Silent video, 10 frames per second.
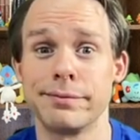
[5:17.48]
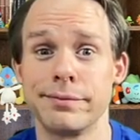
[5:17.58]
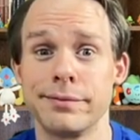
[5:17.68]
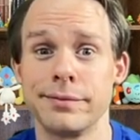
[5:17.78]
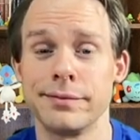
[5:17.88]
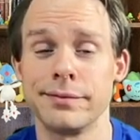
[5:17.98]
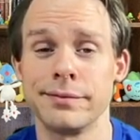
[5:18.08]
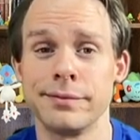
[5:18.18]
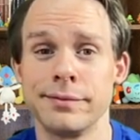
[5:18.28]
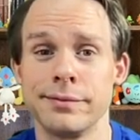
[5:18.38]

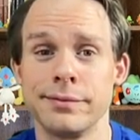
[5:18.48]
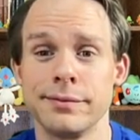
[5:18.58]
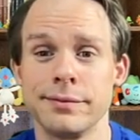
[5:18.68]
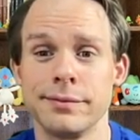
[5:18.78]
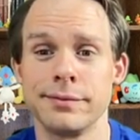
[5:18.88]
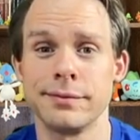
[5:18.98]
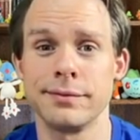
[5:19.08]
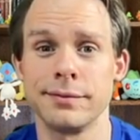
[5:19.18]
(no one is talking)